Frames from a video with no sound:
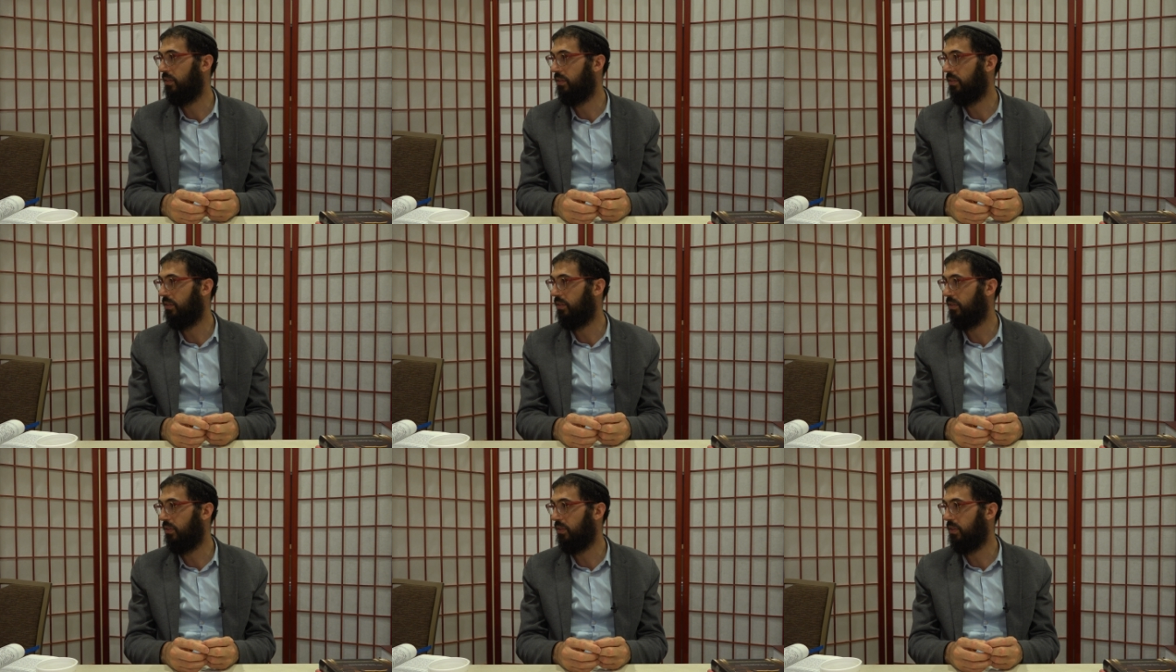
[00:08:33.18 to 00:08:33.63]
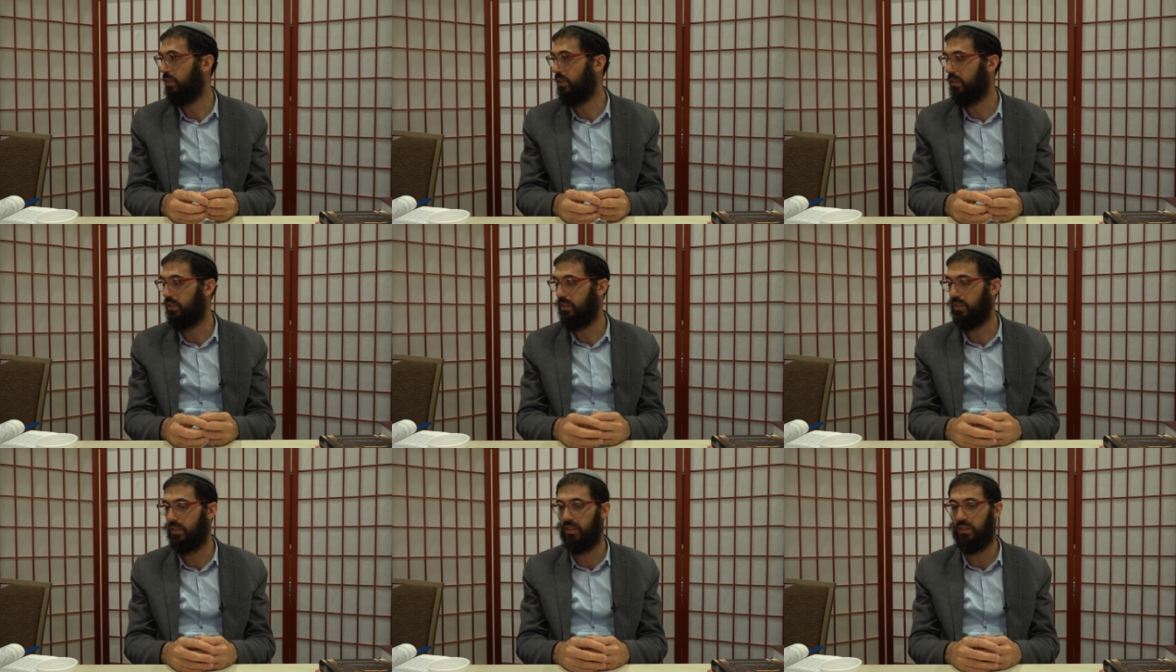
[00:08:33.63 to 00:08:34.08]
because
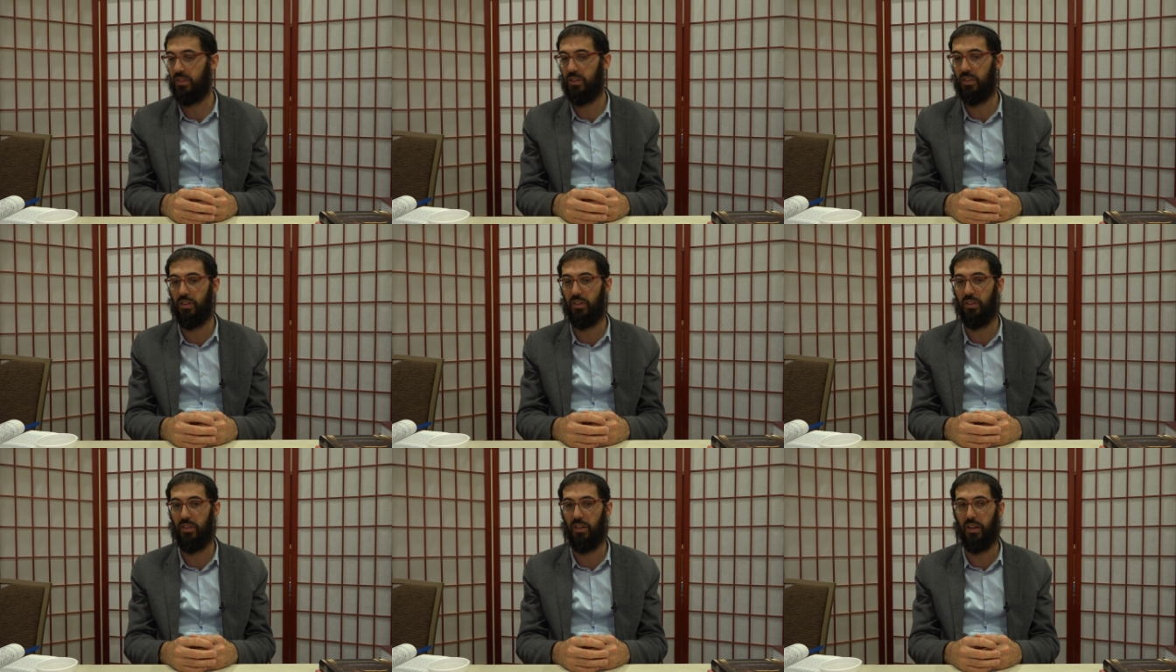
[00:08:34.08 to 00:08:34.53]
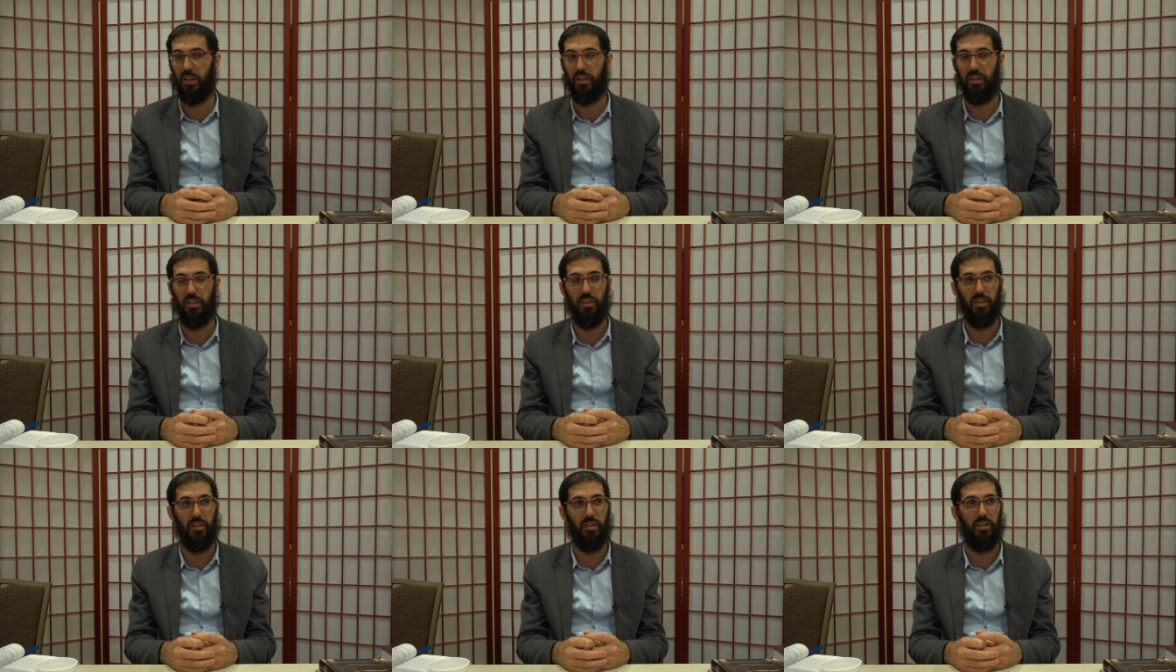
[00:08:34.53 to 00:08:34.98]
it's considered
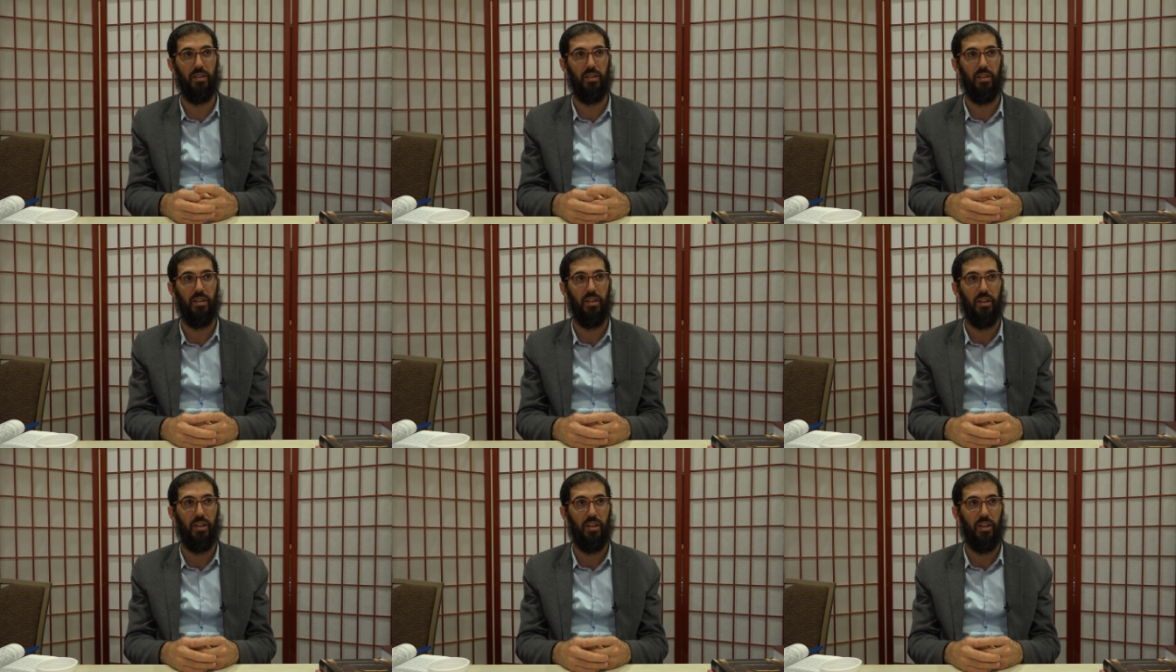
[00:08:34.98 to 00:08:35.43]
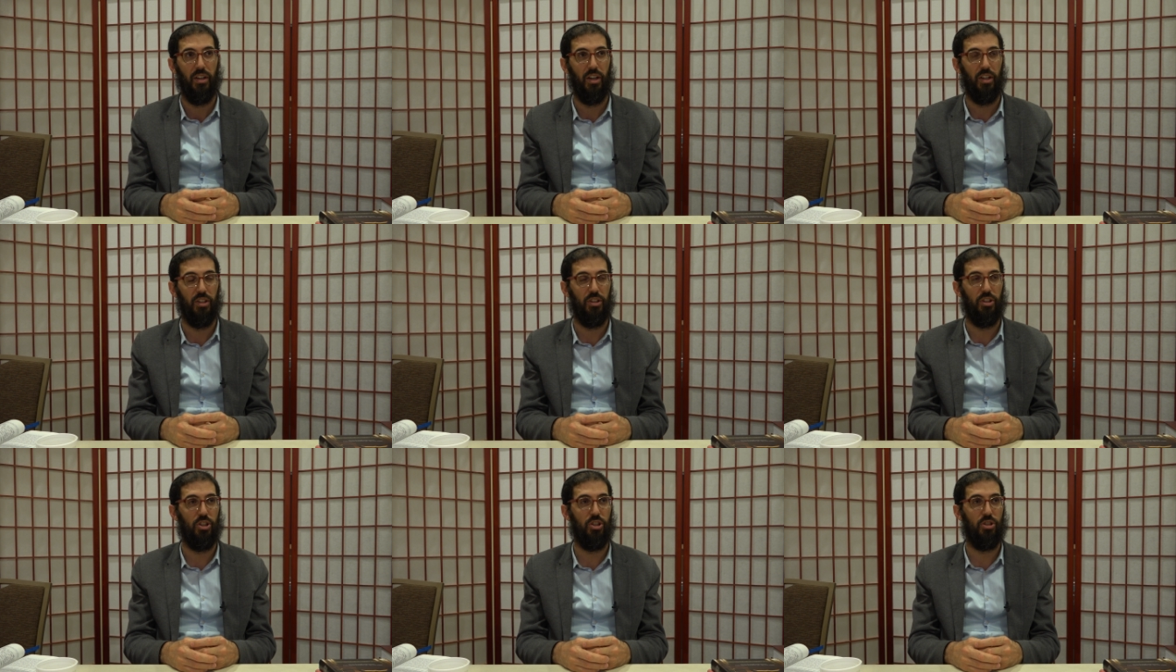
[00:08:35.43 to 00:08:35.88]
like a
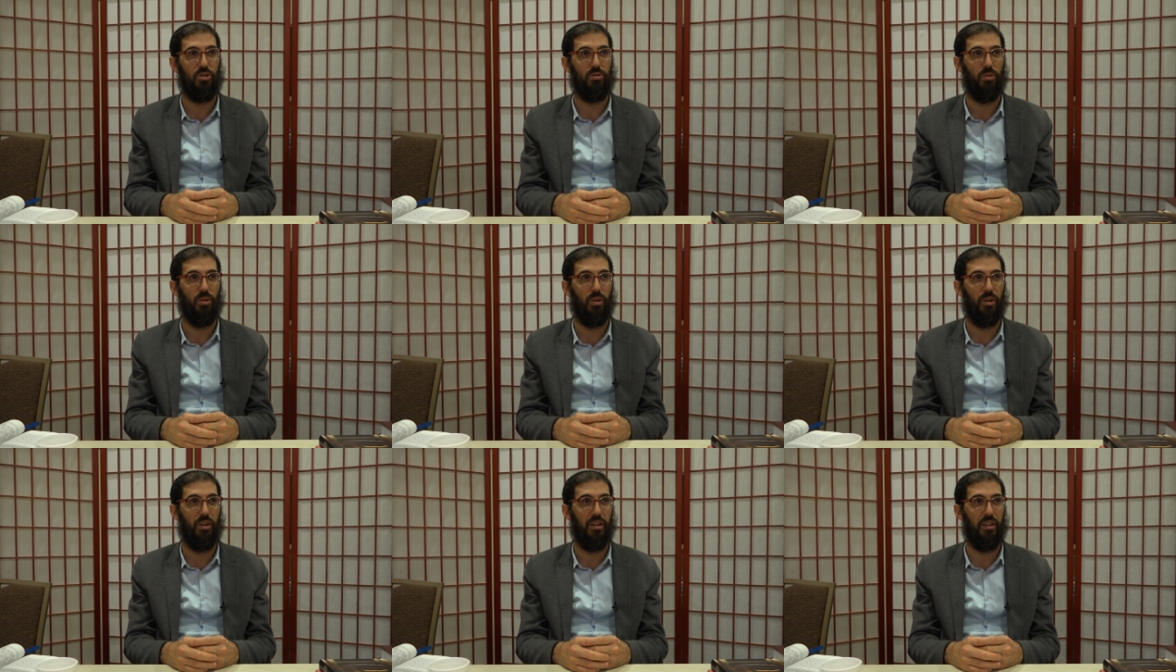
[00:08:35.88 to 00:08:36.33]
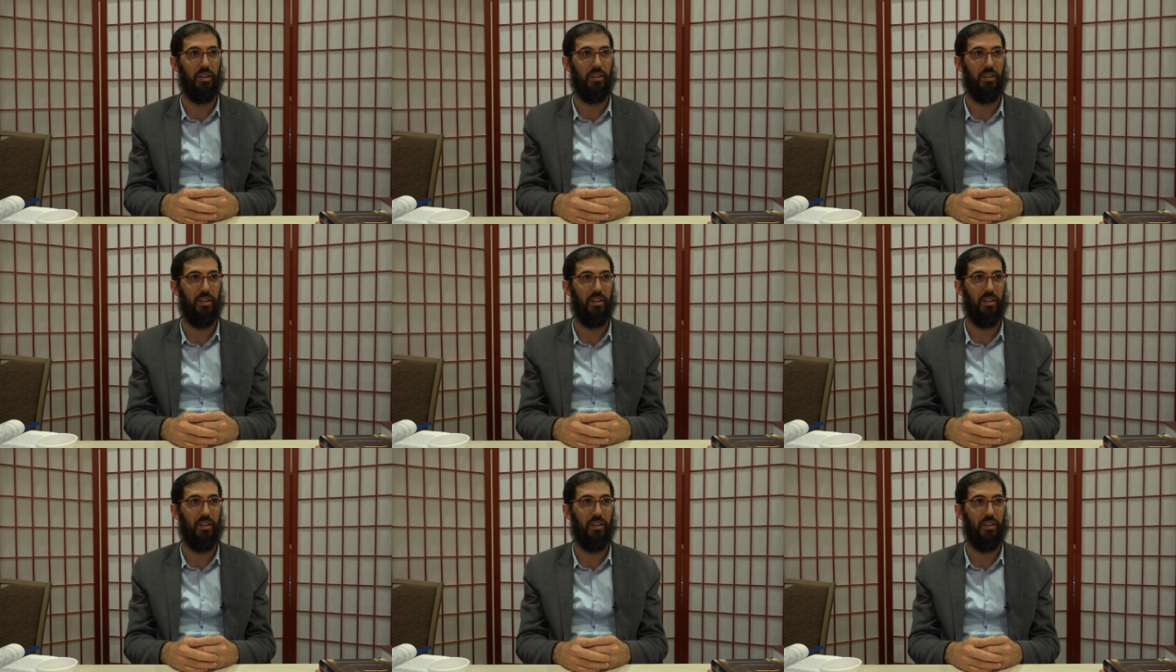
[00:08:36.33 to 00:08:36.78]
a destroying
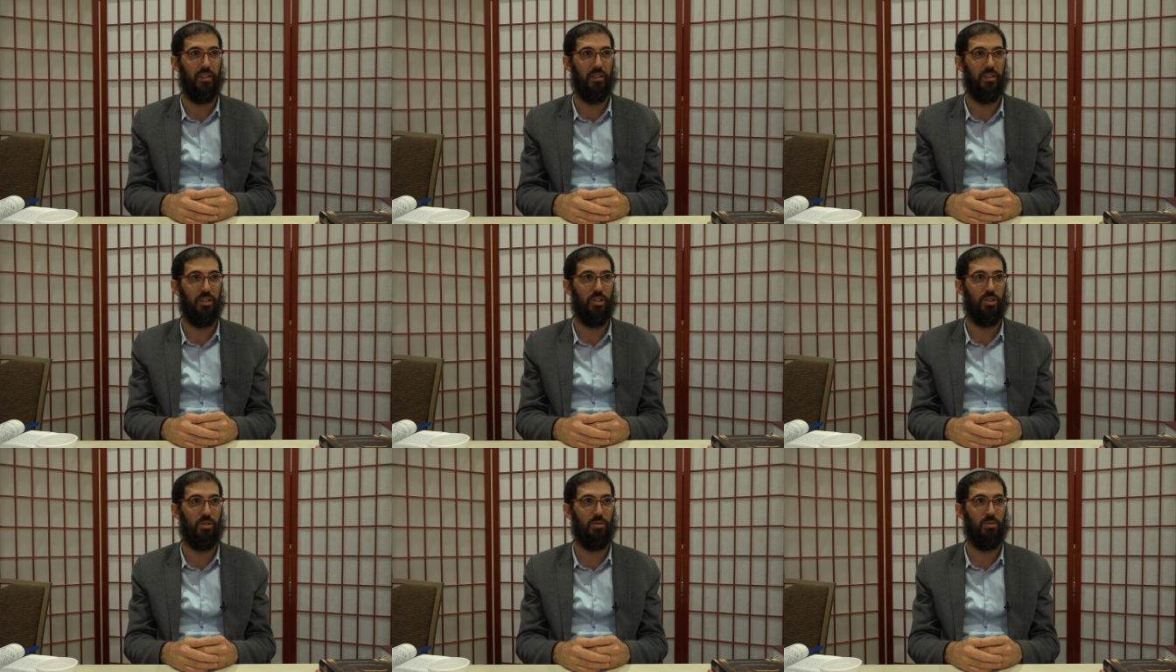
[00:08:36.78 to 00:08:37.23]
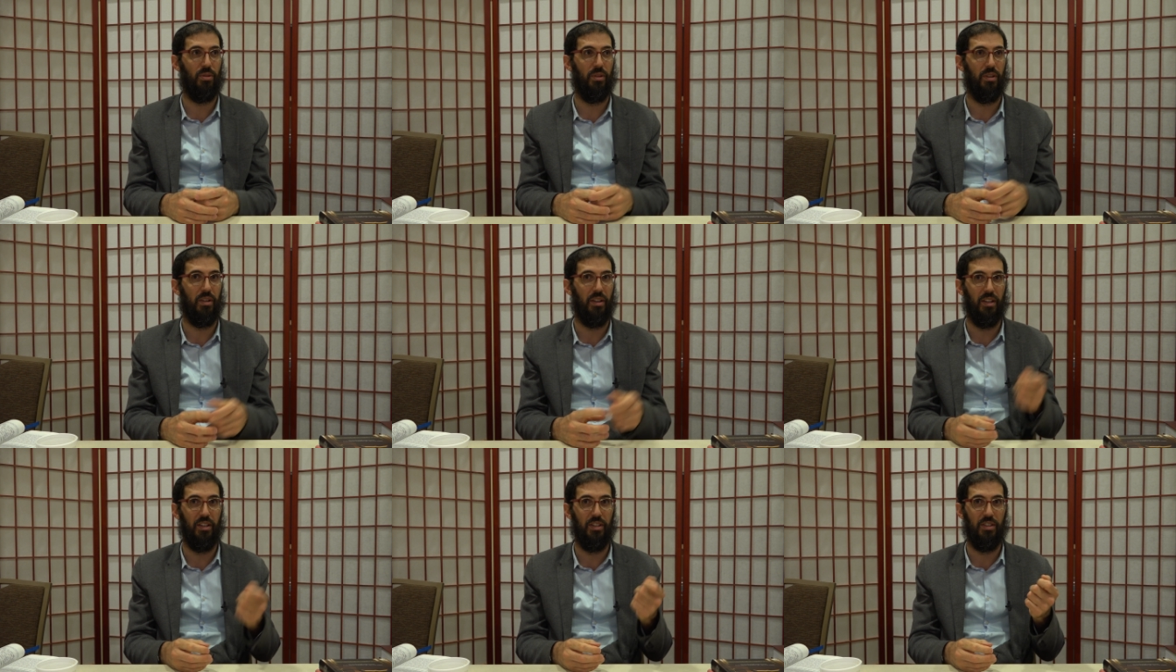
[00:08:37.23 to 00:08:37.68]
a, uh, a
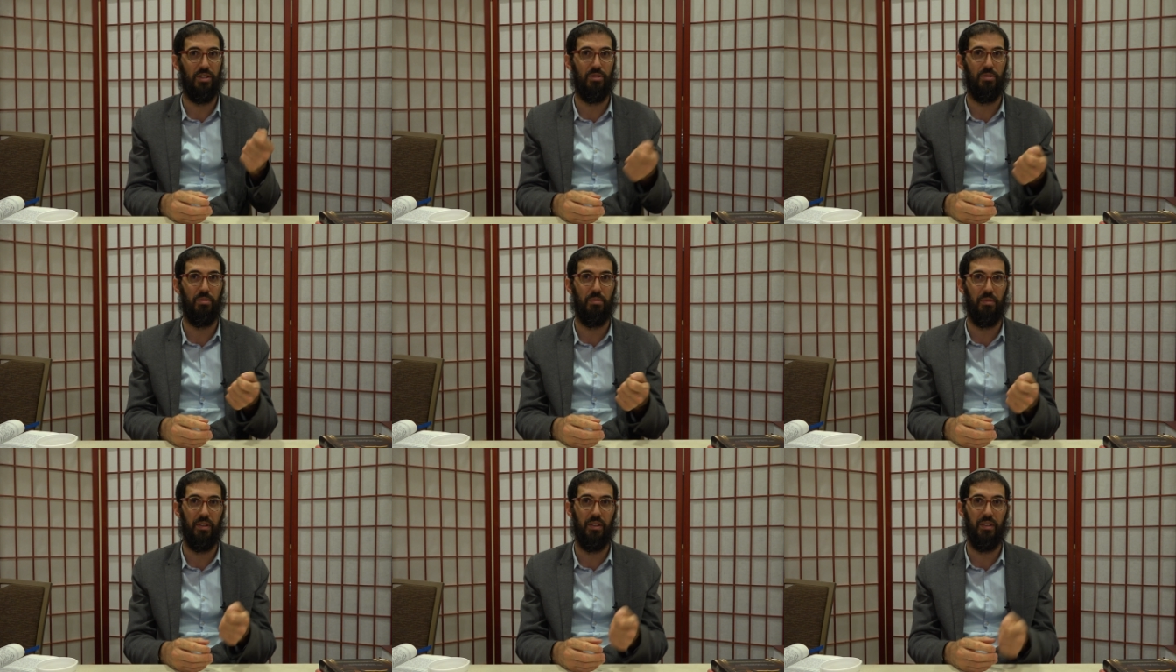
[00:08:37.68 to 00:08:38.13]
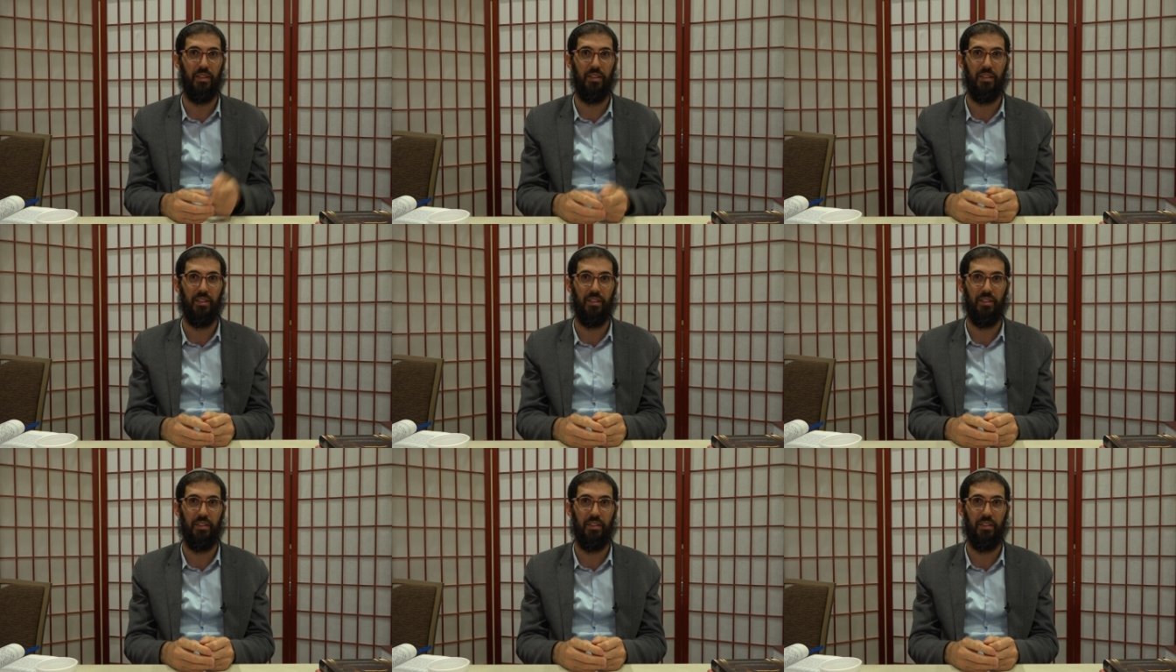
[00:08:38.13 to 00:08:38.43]
destroying instrument.